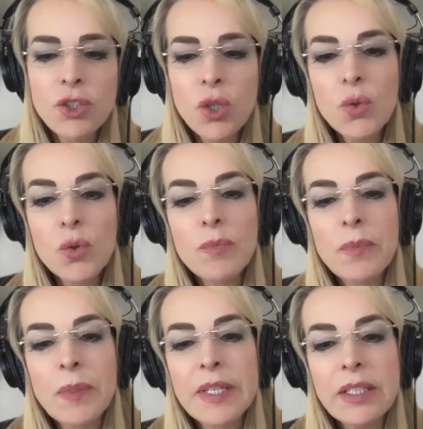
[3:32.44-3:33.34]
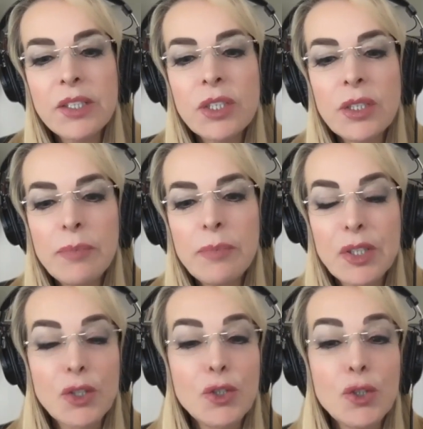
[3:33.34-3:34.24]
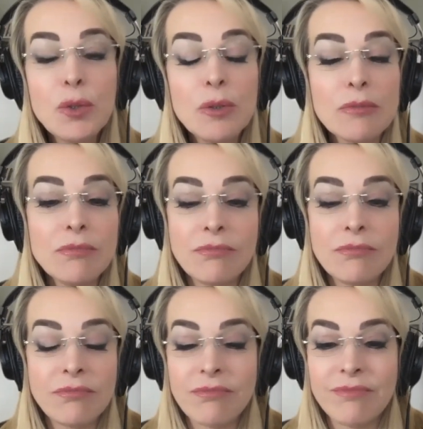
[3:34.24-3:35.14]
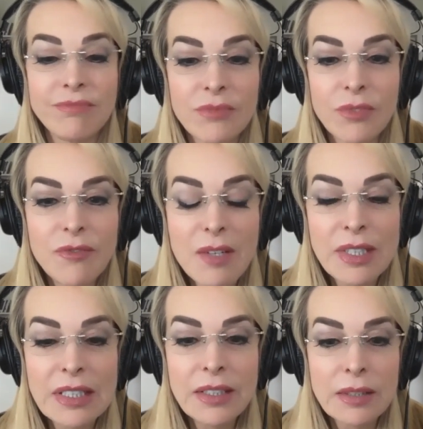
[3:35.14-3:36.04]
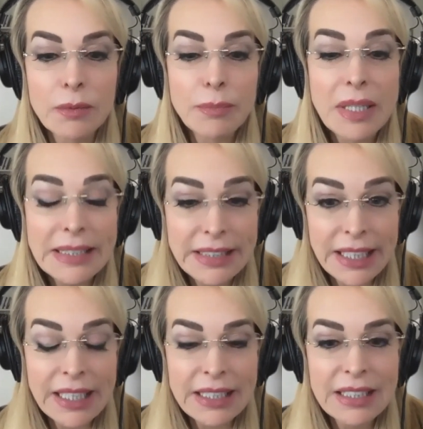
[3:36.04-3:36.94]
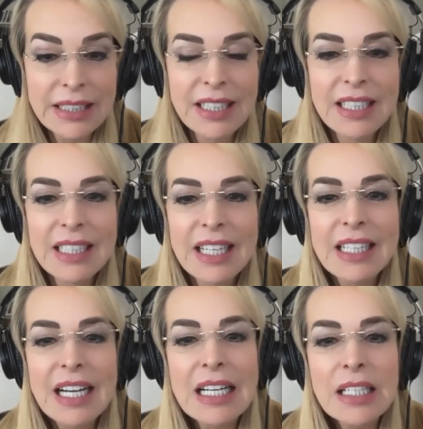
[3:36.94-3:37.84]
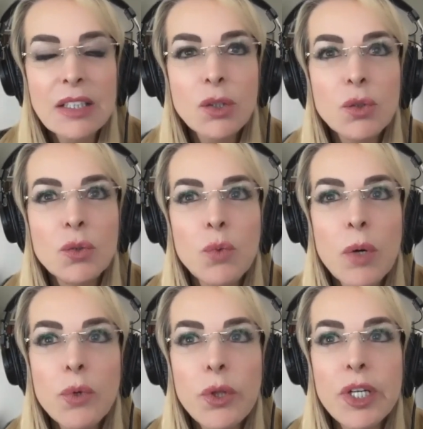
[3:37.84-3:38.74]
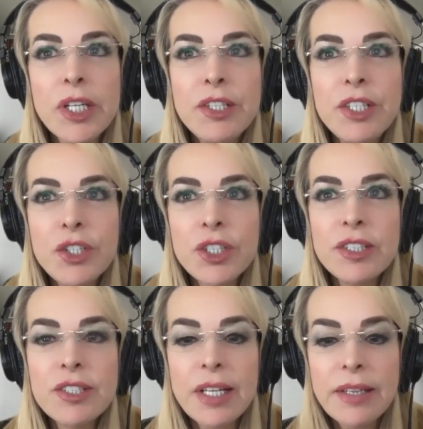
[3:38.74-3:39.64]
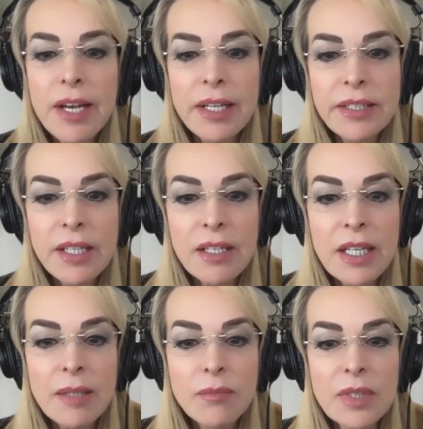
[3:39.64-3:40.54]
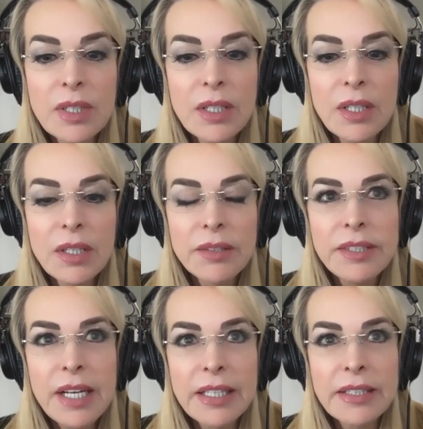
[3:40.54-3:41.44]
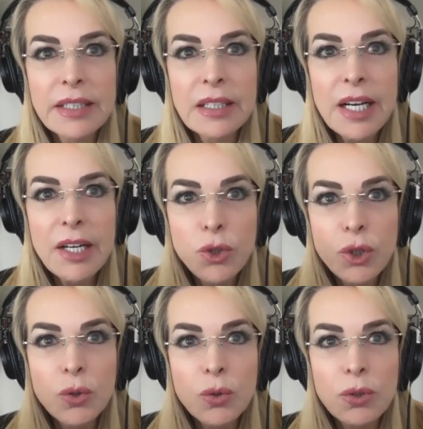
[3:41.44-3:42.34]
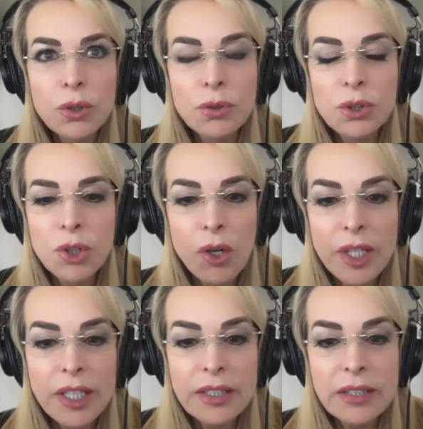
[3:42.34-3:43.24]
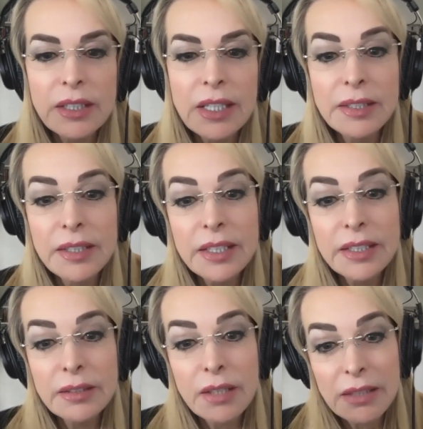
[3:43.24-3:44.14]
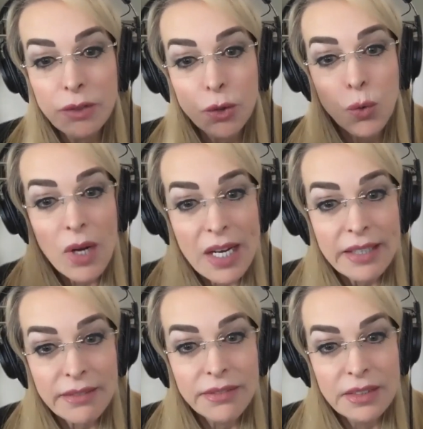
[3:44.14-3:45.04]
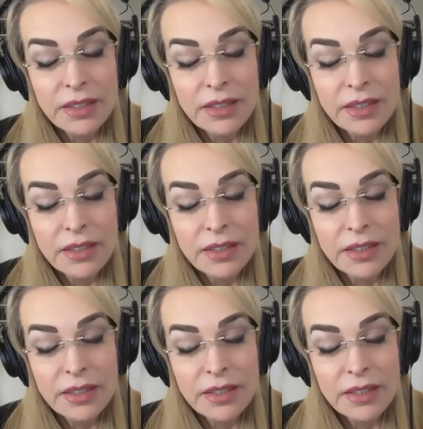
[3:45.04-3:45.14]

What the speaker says: so tell us a little bit, because you founded Paychex, what were the conditions at that time that allowed you to start it and then thrive?